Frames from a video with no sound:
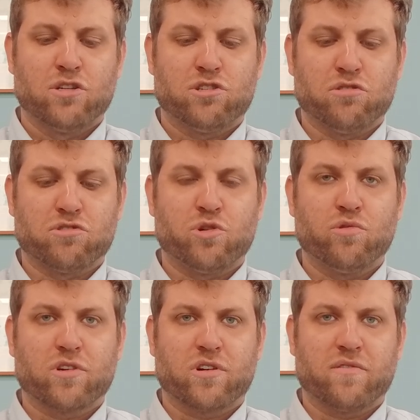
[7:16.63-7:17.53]
to
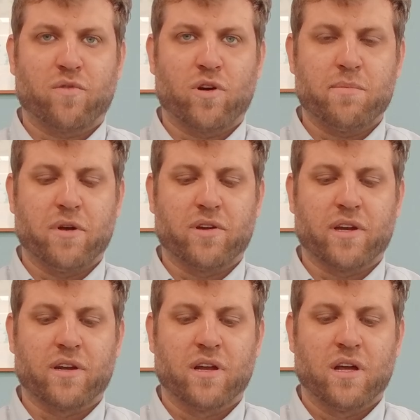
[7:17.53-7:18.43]
$240
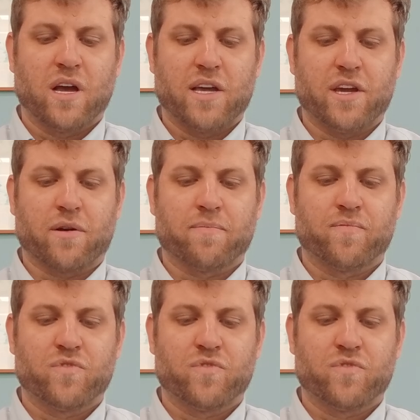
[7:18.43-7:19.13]
million a year.